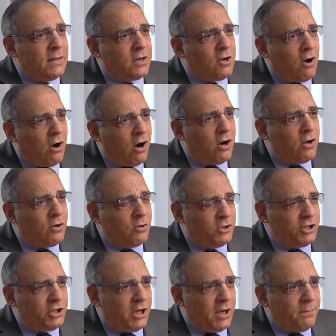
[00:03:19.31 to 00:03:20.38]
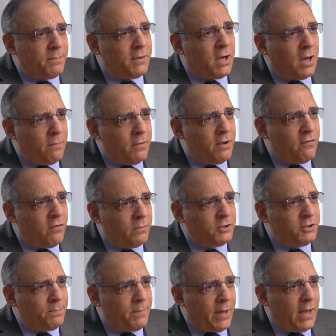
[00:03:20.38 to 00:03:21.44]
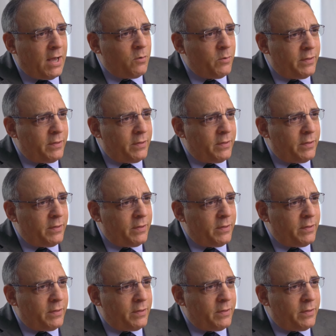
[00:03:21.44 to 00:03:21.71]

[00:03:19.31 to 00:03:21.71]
the cargo ship coming from Japan